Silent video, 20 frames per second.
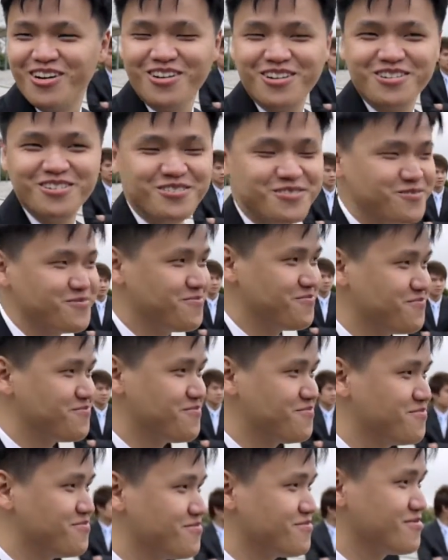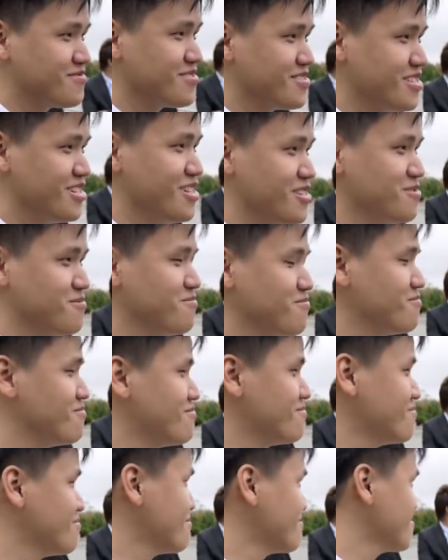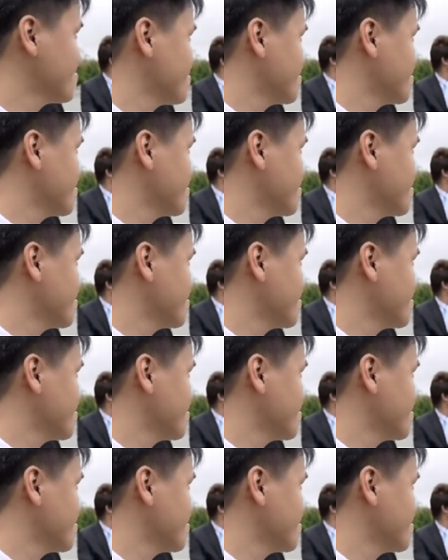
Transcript: you can count on Ed being last. Yes. Mm-hmm.